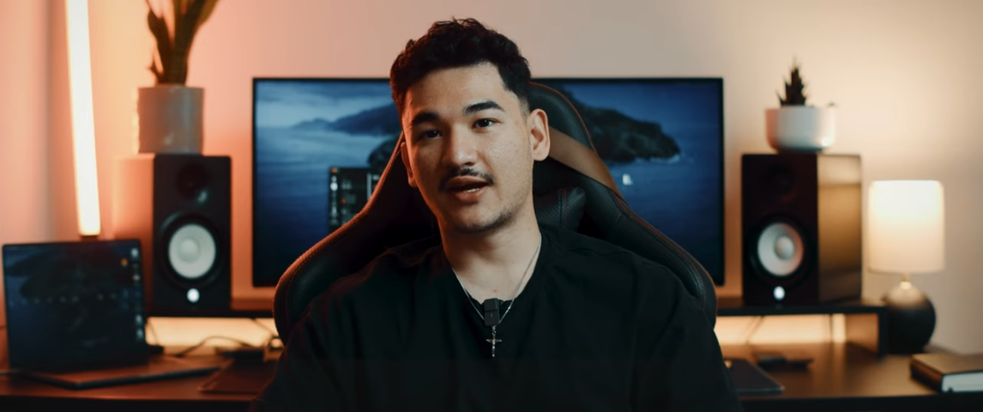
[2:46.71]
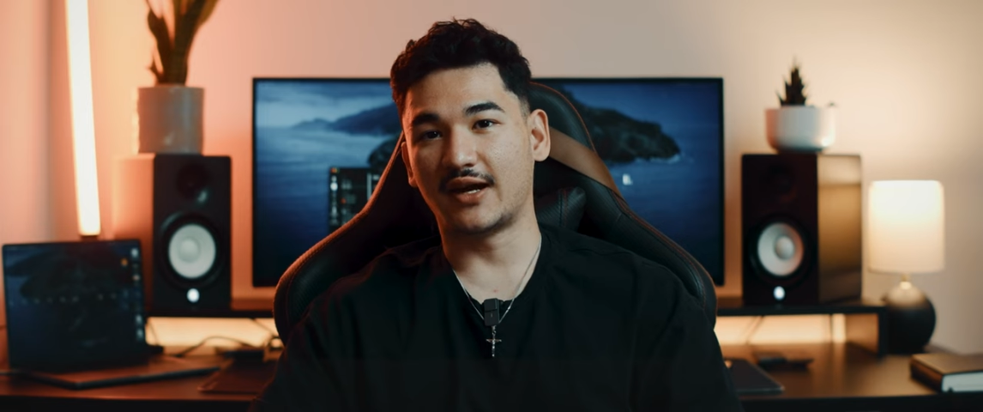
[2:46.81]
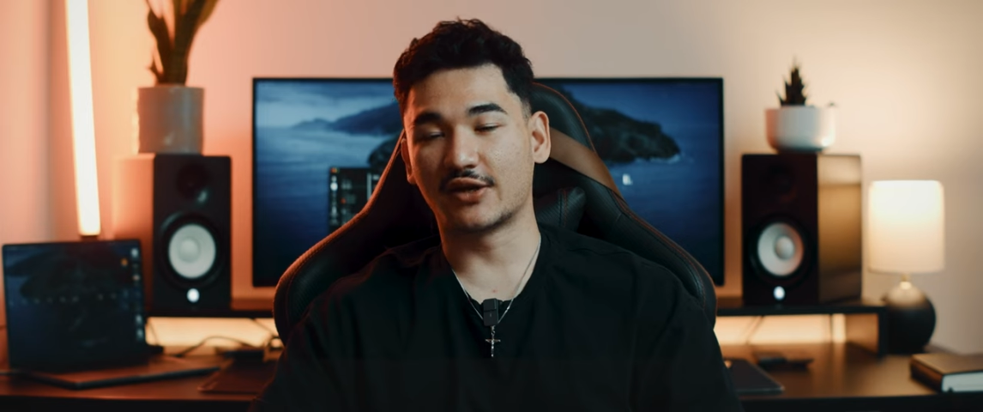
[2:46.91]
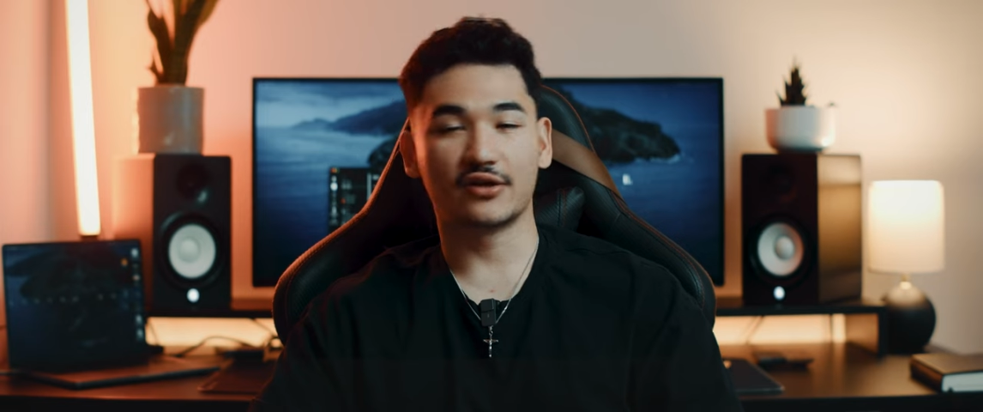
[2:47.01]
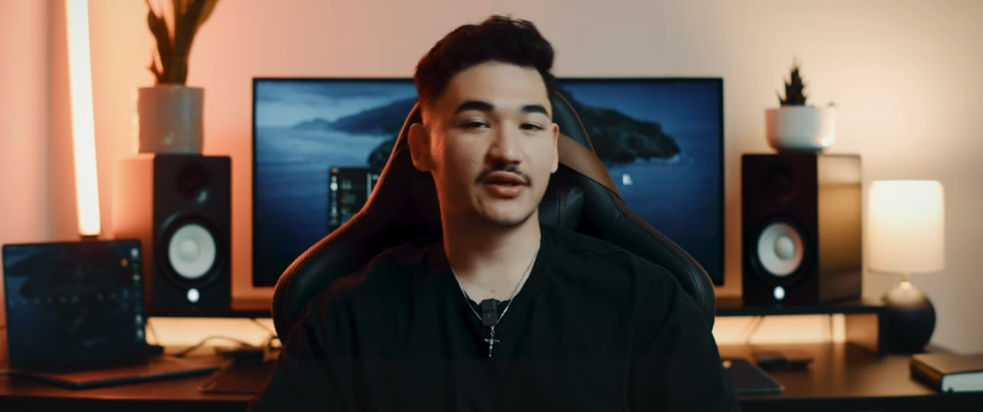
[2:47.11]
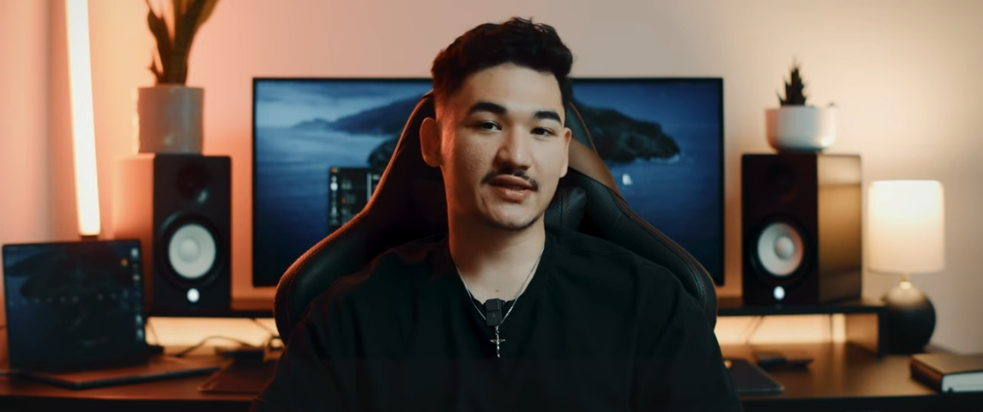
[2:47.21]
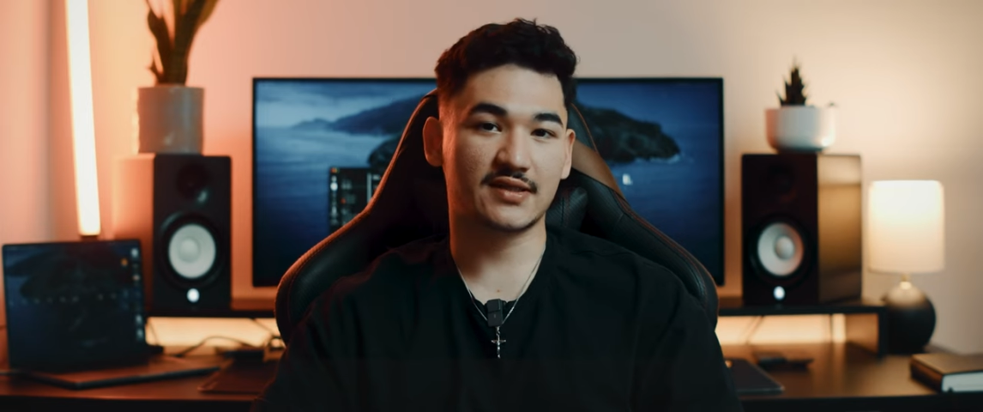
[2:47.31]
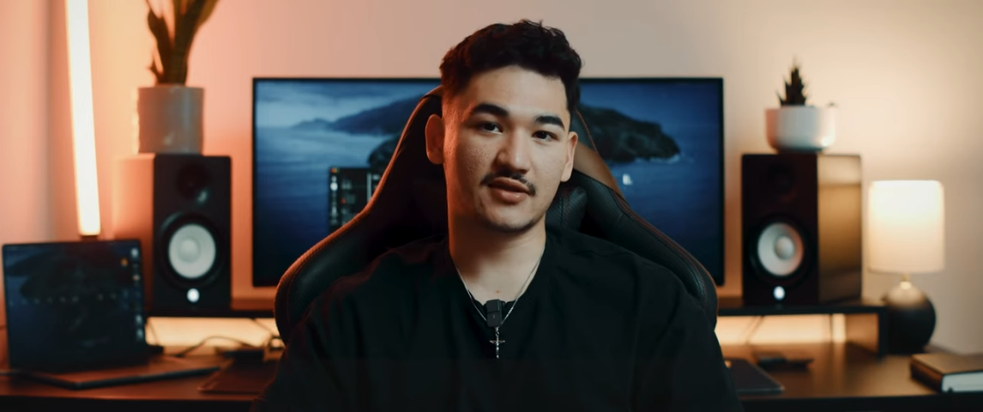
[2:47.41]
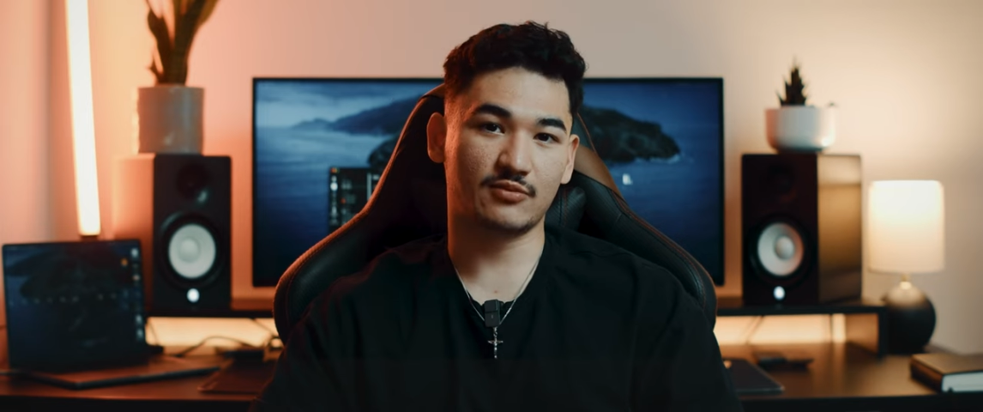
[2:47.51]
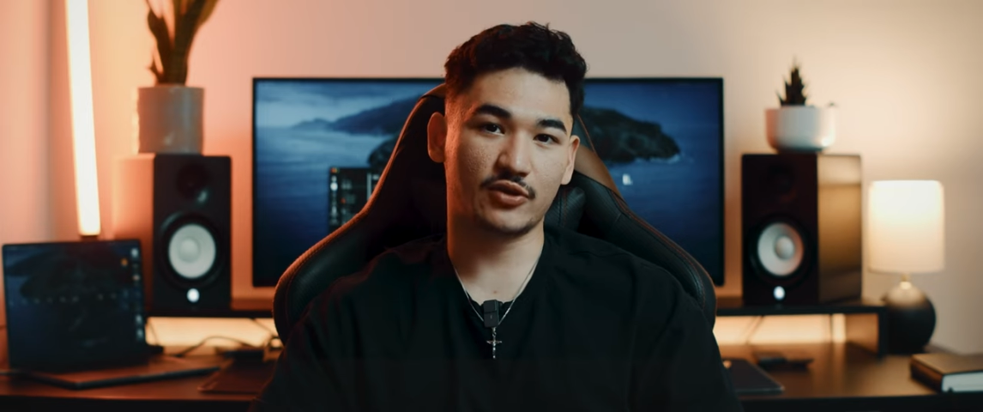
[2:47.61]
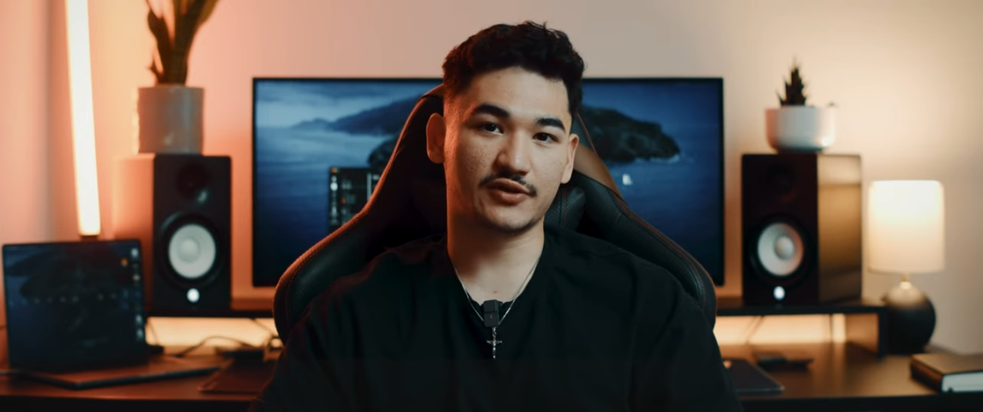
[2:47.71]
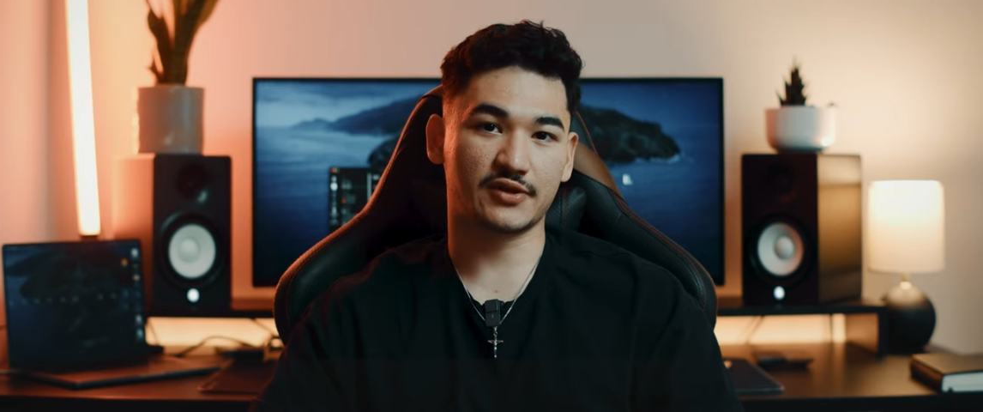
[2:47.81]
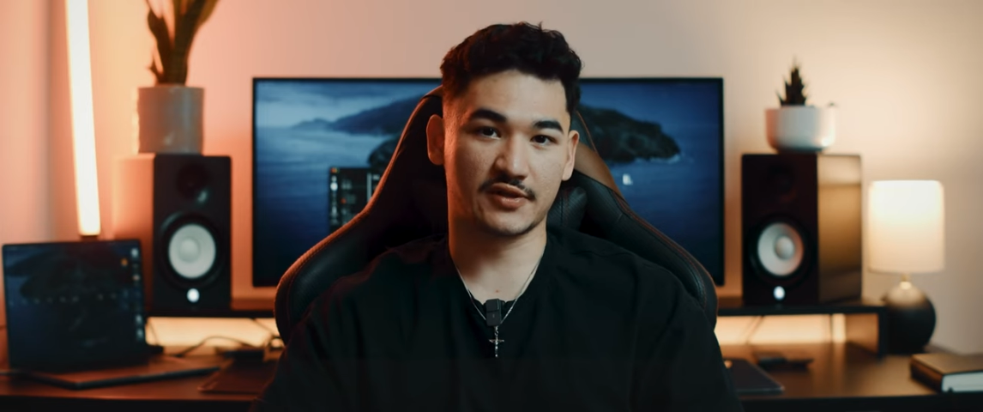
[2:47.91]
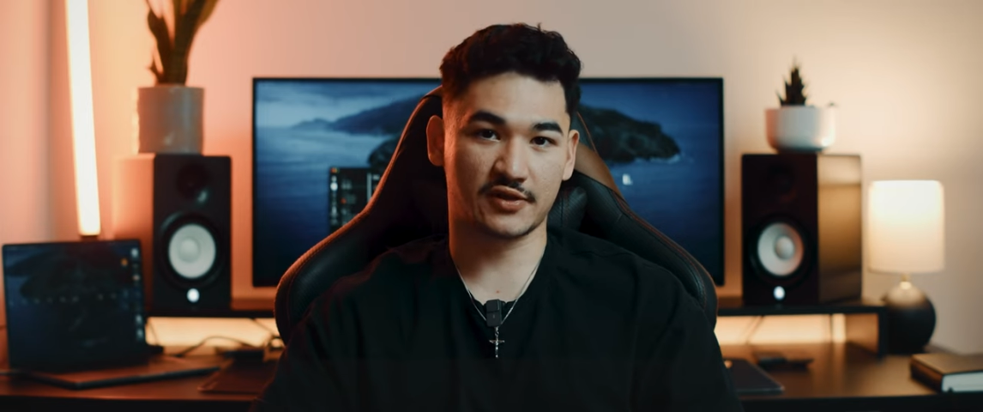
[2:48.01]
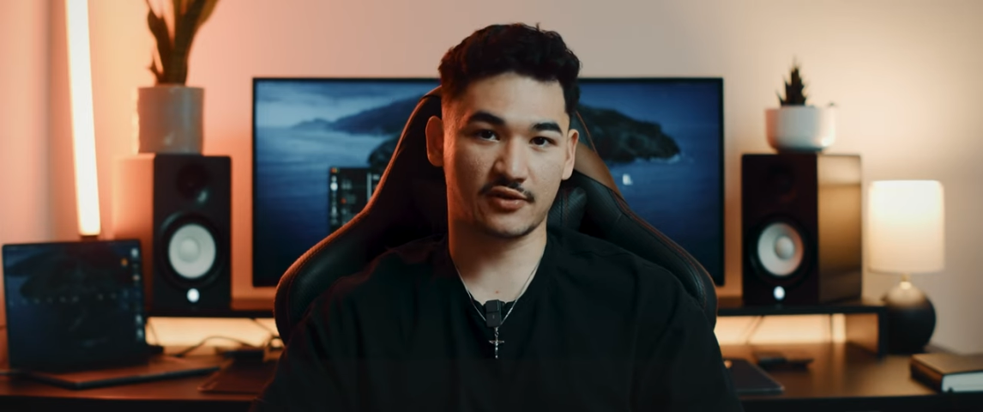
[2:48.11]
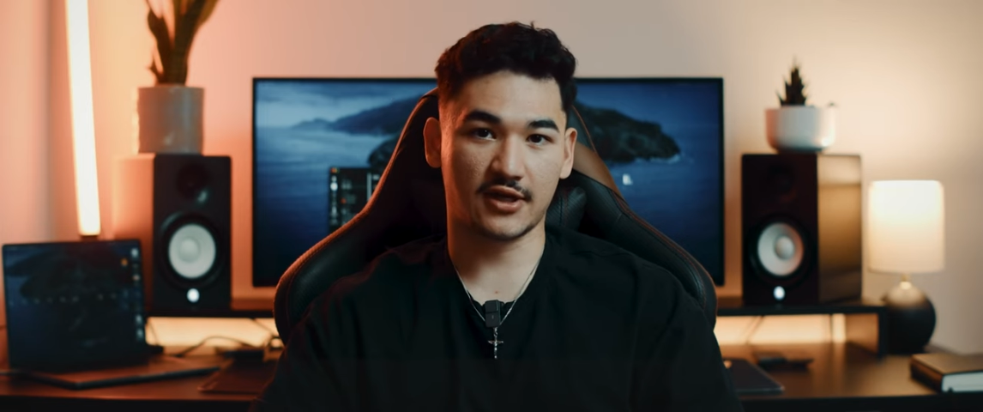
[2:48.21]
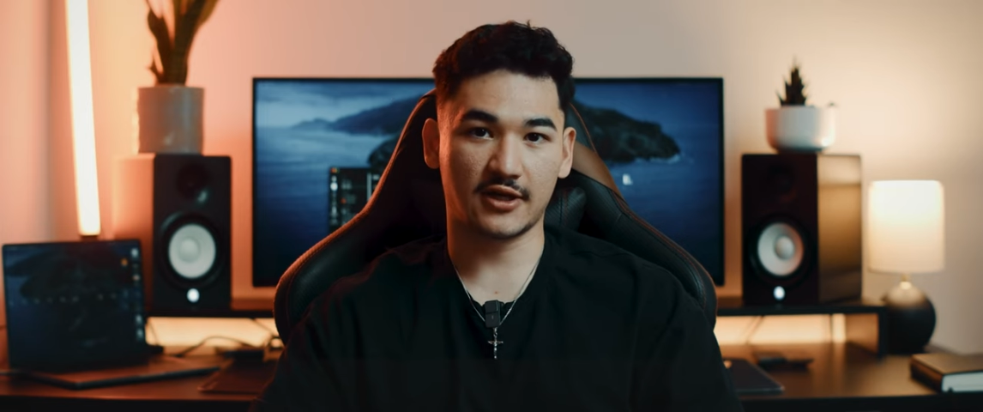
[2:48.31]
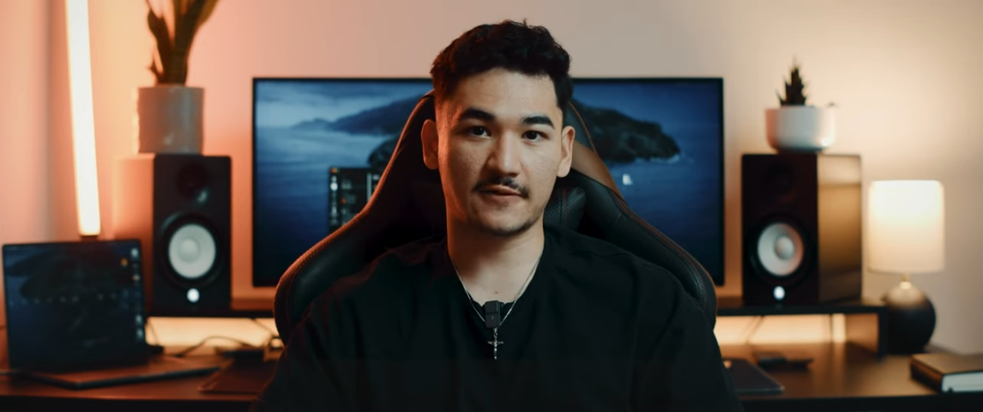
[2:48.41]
I couldn't get to the built-in screen.